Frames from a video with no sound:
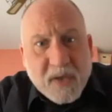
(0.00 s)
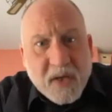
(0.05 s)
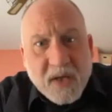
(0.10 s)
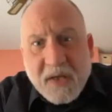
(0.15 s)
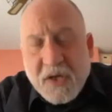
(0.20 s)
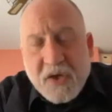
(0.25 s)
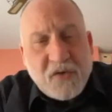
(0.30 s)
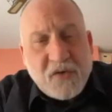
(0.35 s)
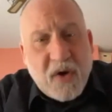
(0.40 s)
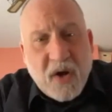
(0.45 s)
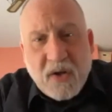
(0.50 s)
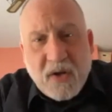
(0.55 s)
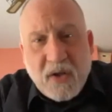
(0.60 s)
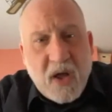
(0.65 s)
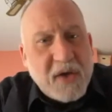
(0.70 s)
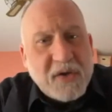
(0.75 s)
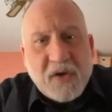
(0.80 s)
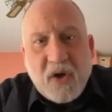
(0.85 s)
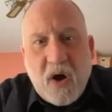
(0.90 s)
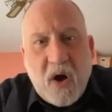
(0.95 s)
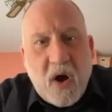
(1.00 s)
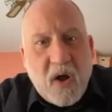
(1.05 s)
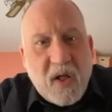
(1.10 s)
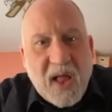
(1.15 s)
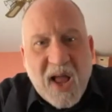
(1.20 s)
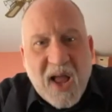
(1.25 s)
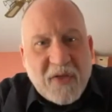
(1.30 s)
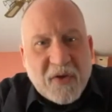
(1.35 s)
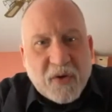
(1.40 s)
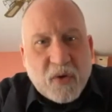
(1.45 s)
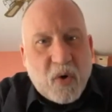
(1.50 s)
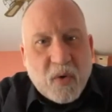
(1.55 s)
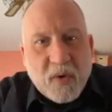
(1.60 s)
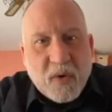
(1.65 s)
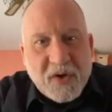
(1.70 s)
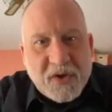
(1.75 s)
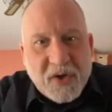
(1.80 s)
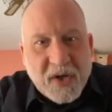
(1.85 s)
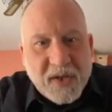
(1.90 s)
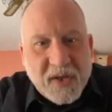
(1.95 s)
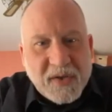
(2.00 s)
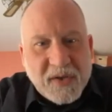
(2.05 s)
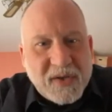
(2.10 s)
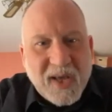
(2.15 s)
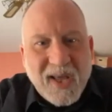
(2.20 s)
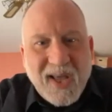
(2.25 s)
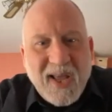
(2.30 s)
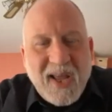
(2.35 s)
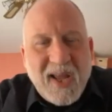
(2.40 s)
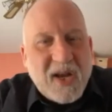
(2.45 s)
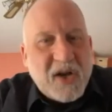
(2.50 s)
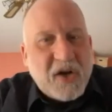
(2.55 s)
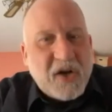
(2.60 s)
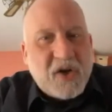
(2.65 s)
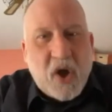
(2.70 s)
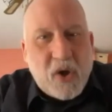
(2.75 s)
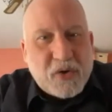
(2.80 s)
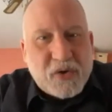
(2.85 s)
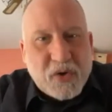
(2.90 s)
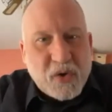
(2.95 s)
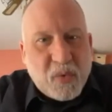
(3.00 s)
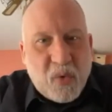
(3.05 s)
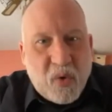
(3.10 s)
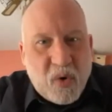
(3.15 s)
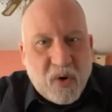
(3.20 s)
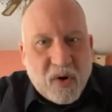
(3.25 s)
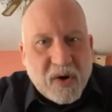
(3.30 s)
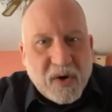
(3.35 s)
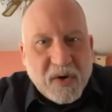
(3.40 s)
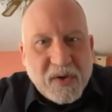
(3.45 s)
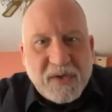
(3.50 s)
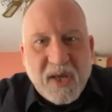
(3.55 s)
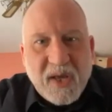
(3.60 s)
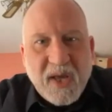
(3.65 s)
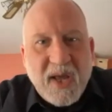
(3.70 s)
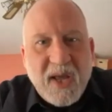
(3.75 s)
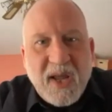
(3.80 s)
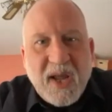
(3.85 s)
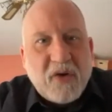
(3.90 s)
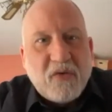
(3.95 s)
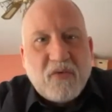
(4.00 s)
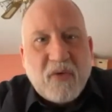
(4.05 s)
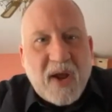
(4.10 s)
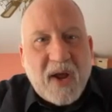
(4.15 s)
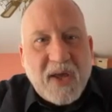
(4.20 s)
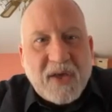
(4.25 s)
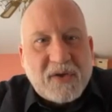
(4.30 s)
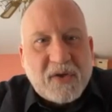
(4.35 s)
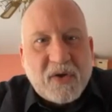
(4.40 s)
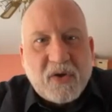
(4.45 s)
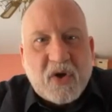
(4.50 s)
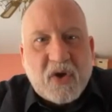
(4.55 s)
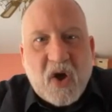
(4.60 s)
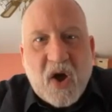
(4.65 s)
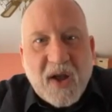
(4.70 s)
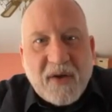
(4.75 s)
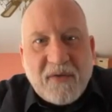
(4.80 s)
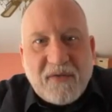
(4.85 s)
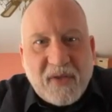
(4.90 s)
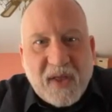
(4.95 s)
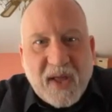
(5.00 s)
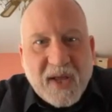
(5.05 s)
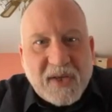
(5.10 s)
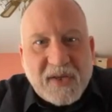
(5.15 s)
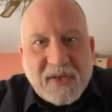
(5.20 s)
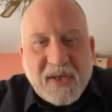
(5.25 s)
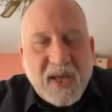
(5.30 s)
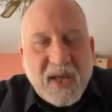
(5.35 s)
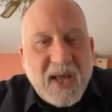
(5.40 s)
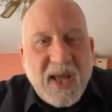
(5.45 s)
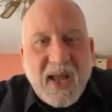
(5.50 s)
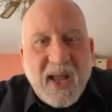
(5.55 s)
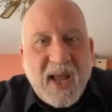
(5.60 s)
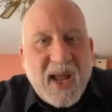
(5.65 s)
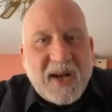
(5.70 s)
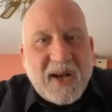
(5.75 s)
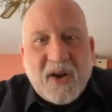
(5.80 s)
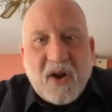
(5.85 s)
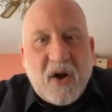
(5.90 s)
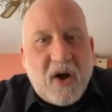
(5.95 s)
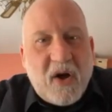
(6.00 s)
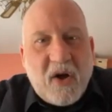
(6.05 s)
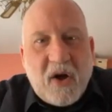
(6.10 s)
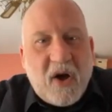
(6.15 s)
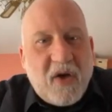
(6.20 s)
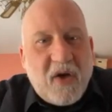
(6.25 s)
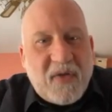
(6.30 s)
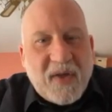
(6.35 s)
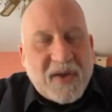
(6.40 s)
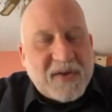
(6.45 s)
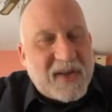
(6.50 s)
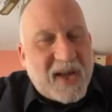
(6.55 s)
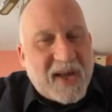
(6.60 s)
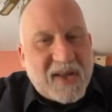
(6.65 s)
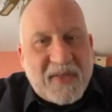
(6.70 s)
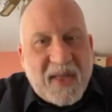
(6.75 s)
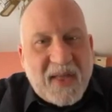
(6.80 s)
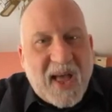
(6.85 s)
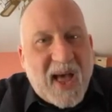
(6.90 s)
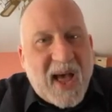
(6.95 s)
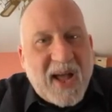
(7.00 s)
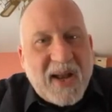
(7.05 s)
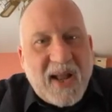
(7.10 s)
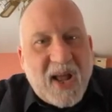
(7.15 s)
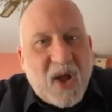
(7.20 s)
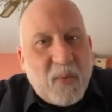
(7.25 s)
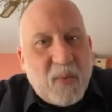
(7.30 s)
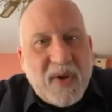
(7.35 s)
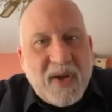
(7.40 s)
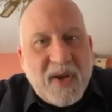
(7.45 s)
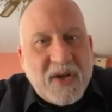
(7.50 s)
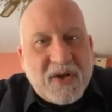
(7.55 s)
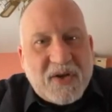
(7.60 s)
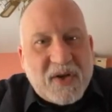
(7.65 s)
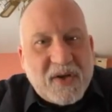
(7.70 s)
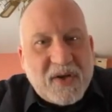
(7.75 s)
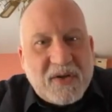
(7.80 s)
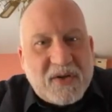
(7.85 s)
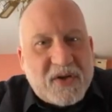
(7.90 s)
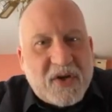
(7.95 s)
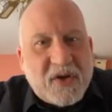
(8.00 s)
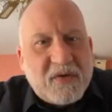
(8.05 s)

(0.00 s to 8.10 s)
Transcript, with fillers: These drug laws all had their origins in culture wars, in racial conflicts, and in all things like that. And we need to,